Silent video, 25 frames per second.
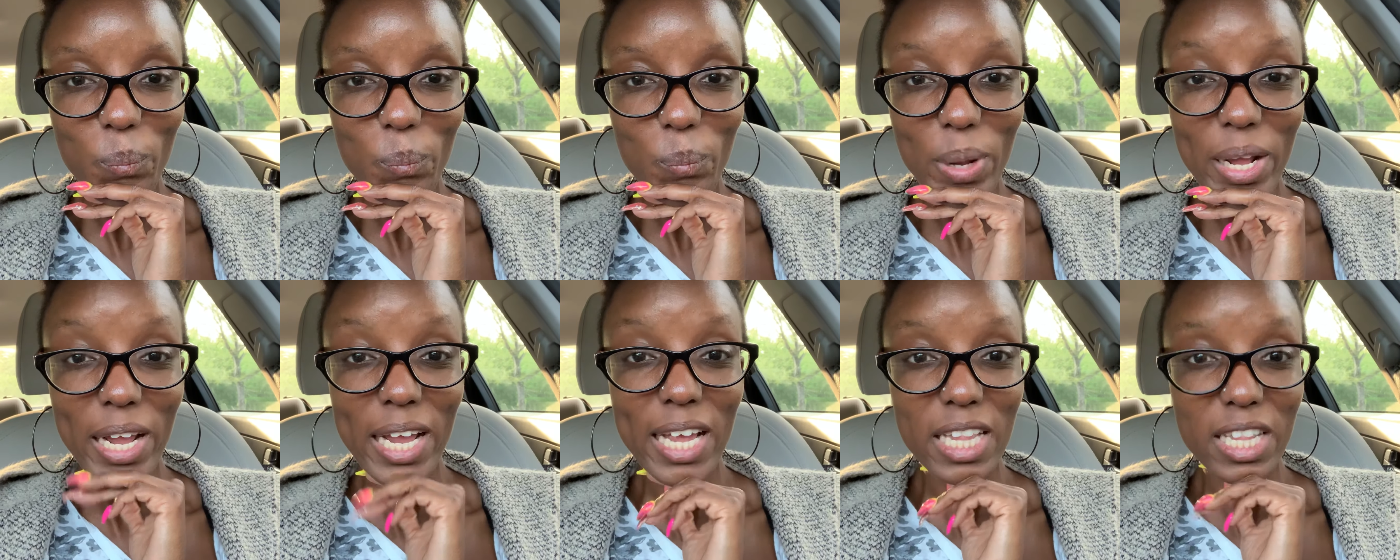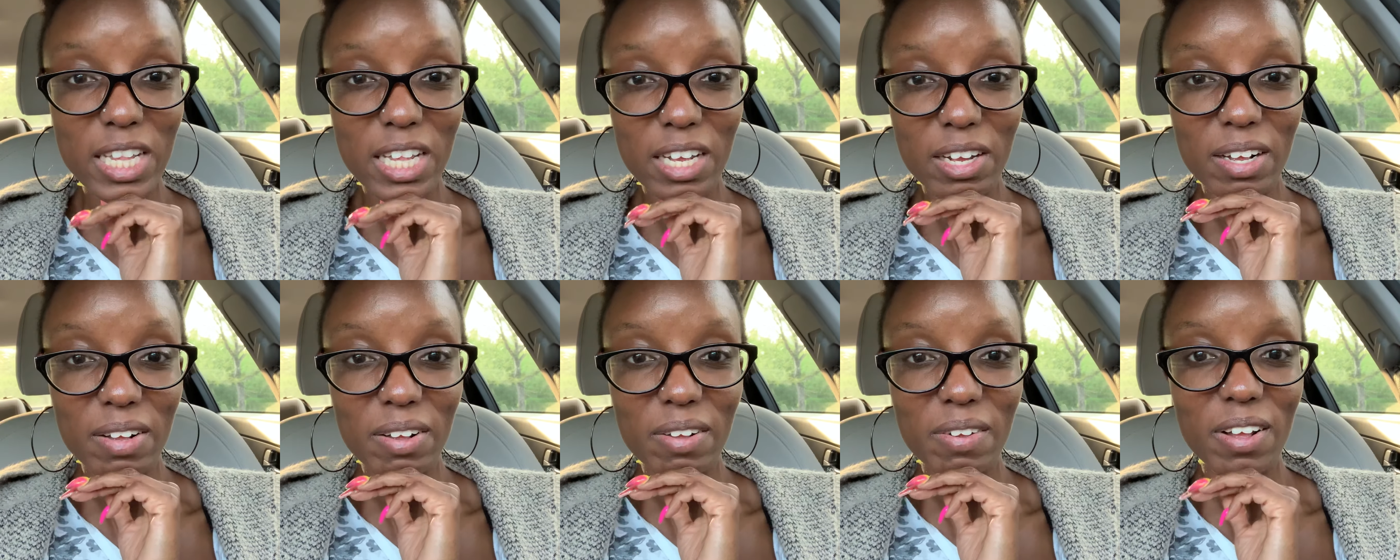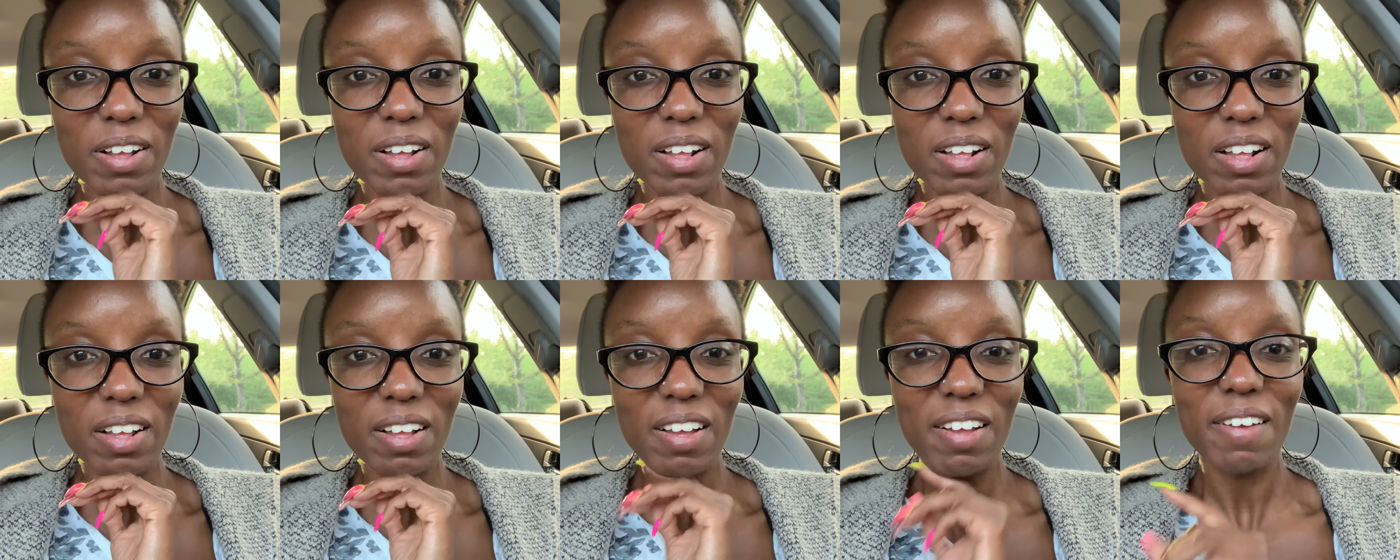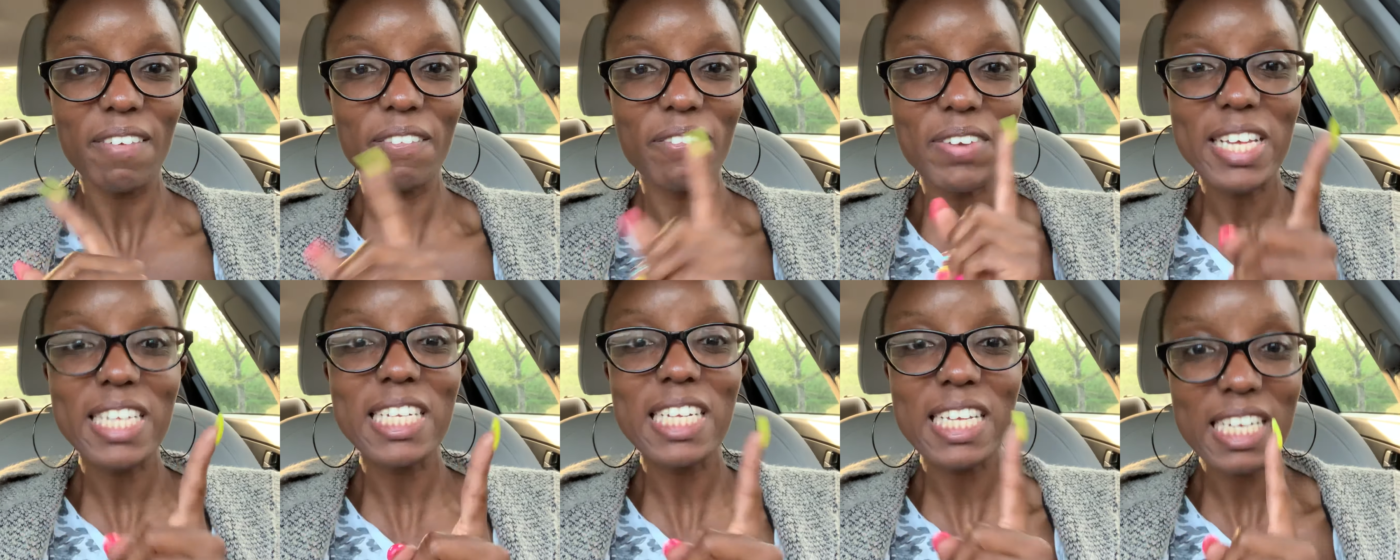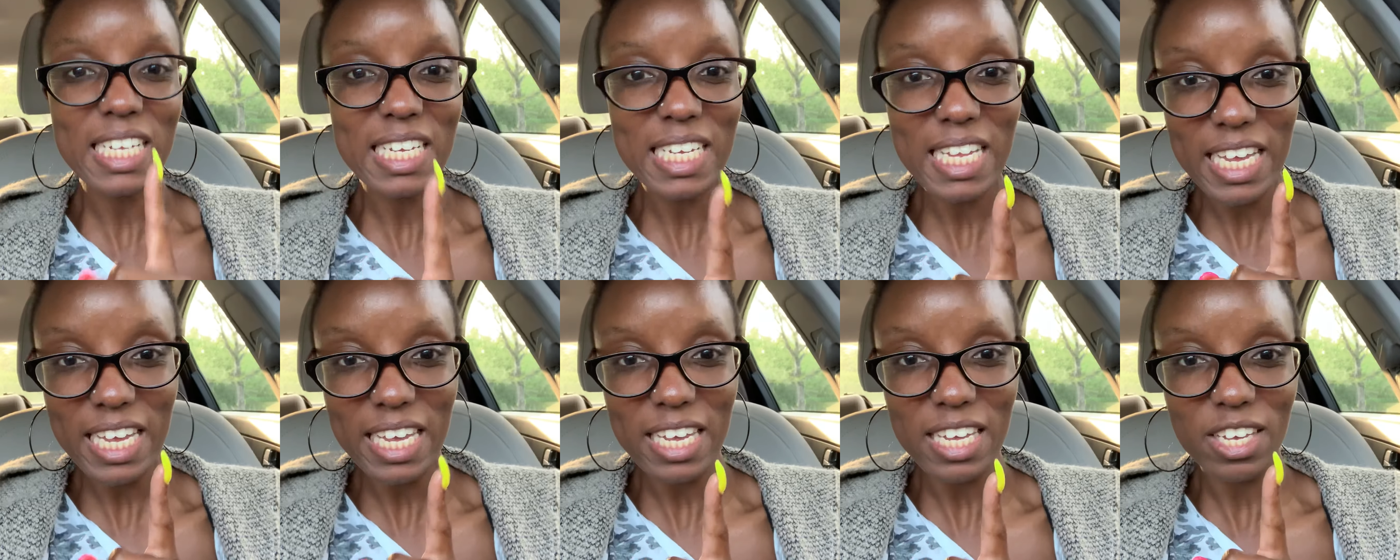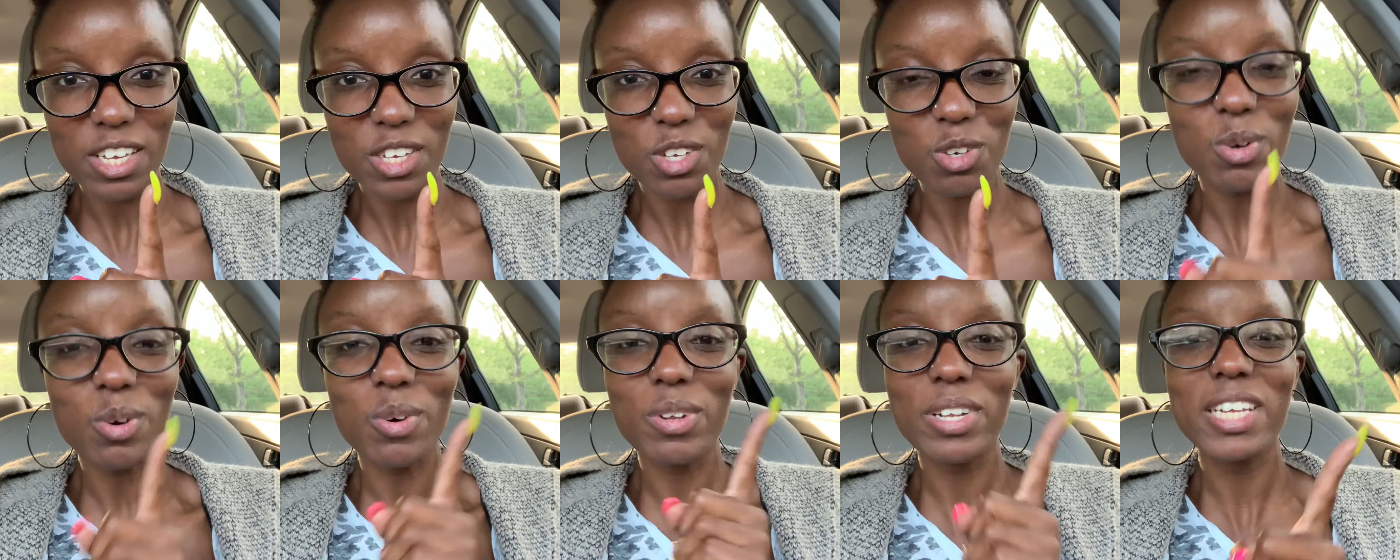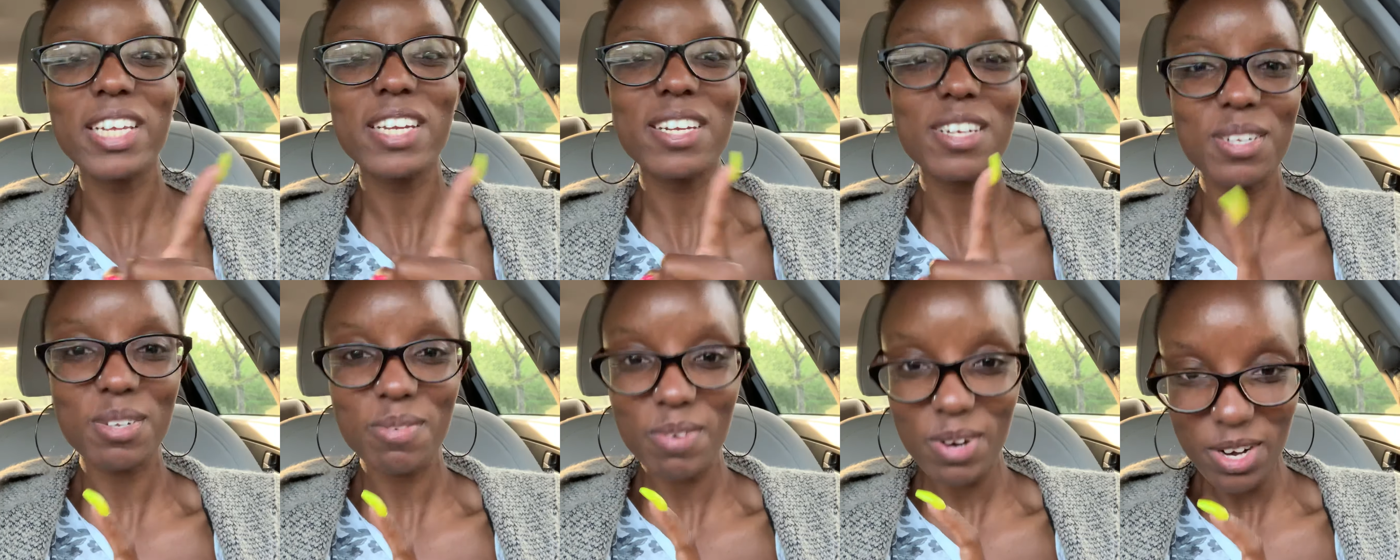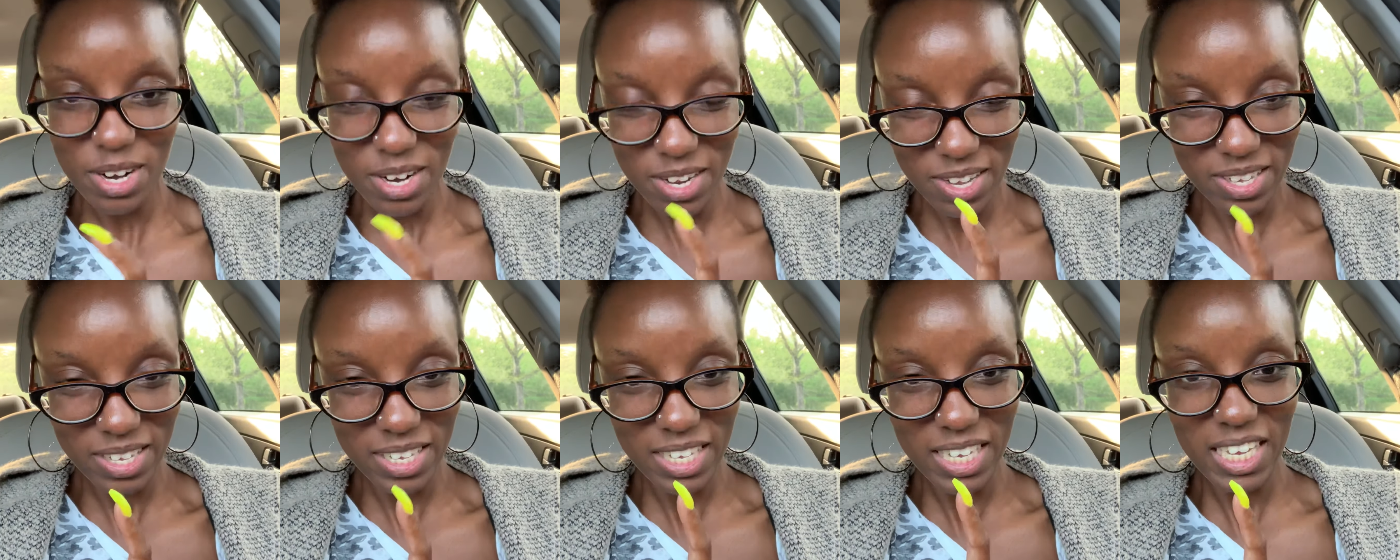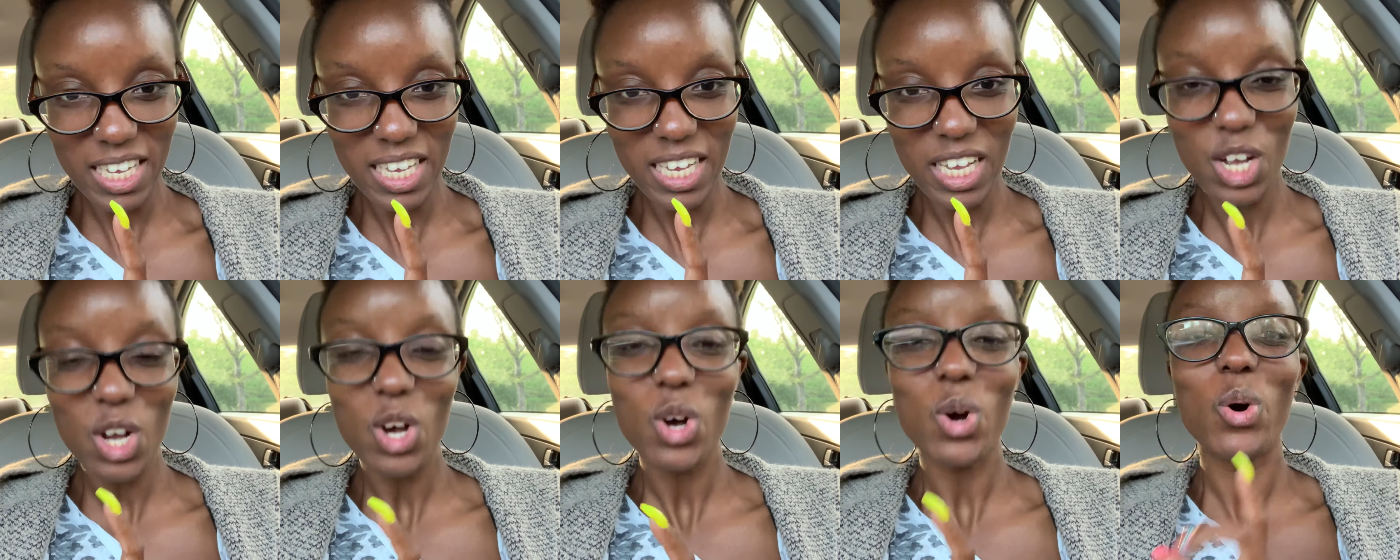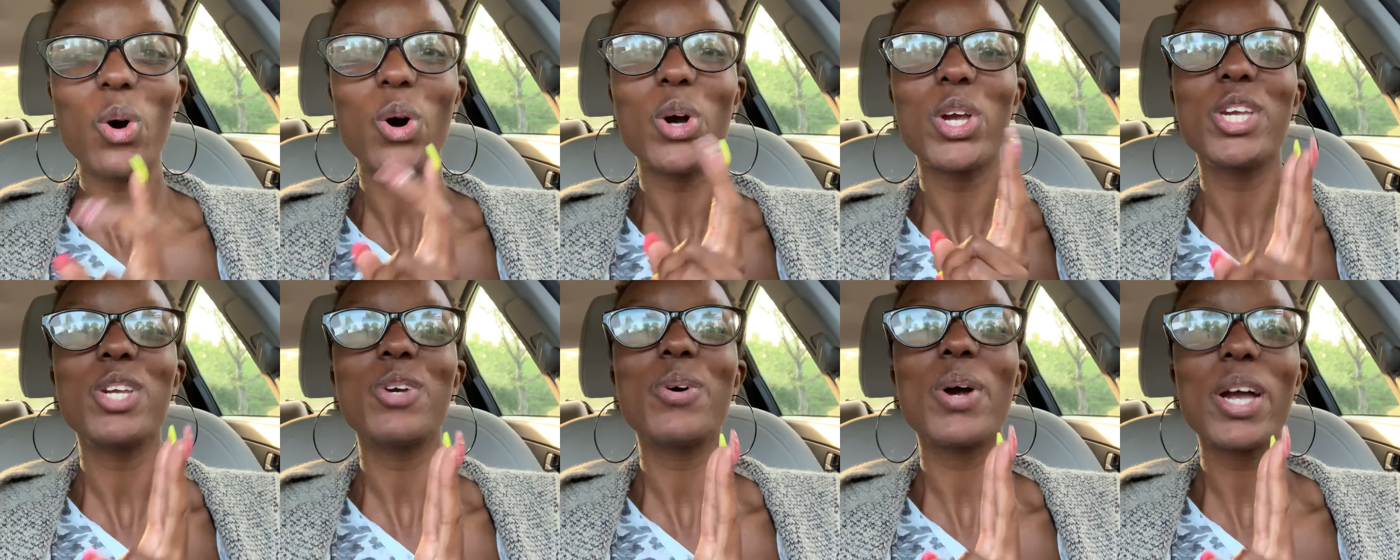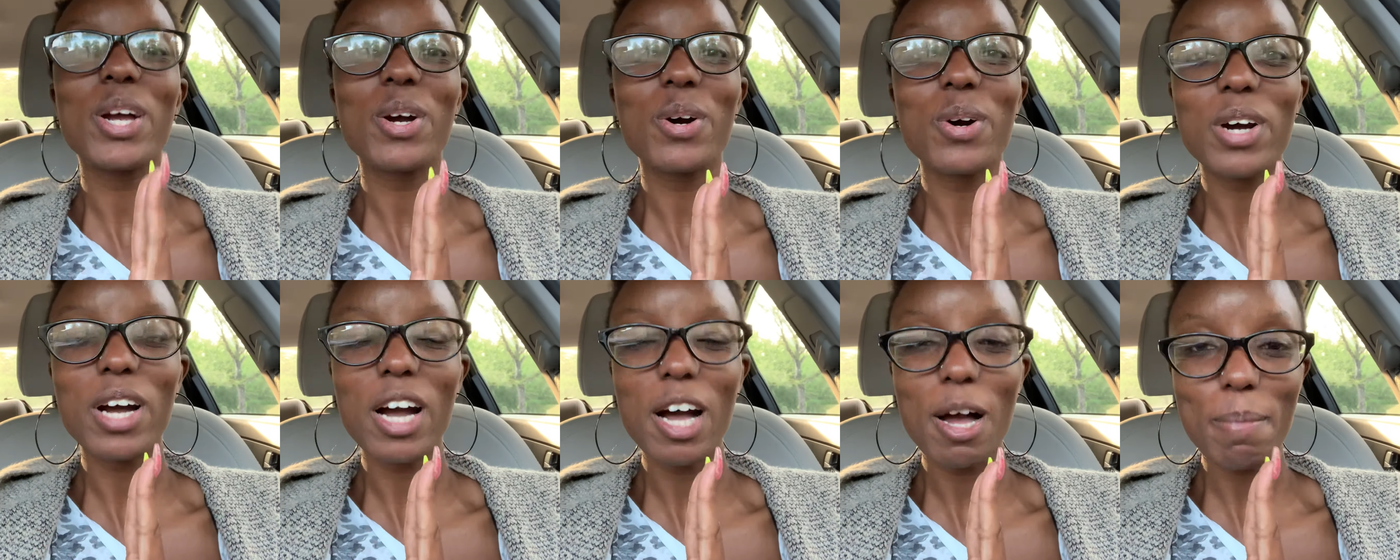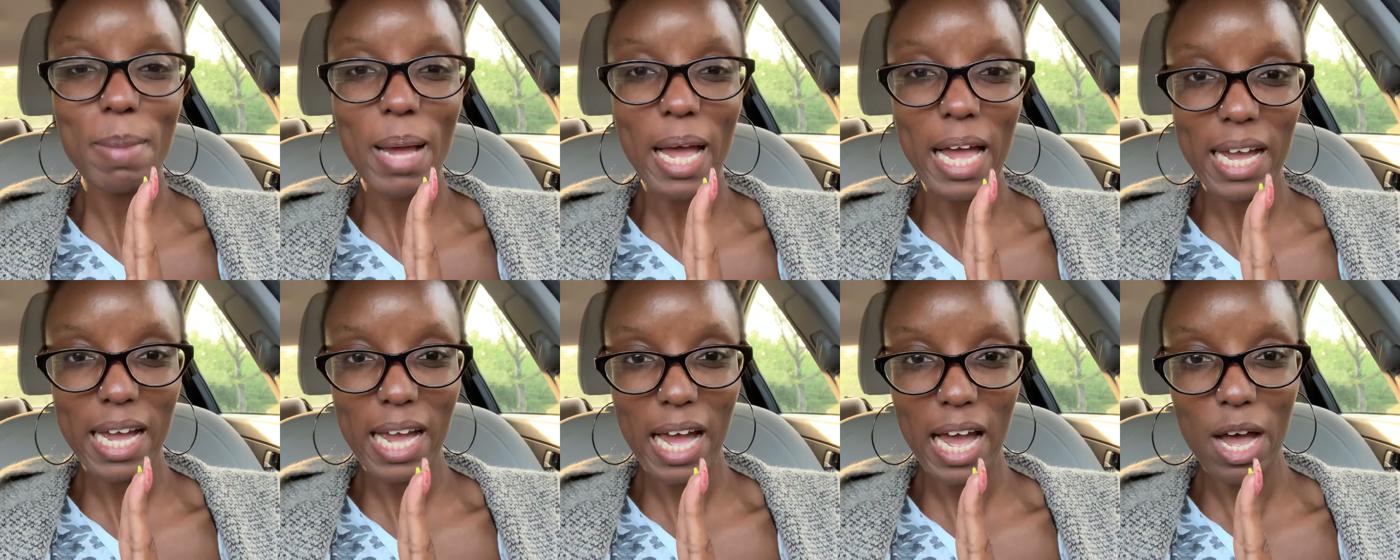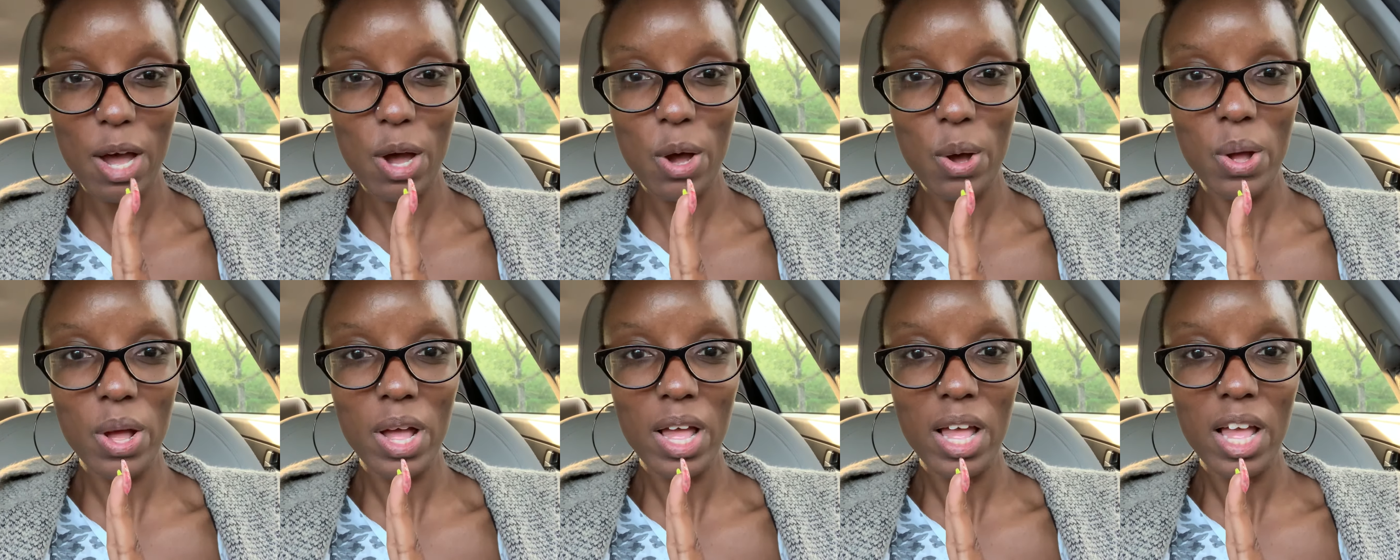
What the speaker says: either physically, you gonna leave this world, or you ain't gonna come back out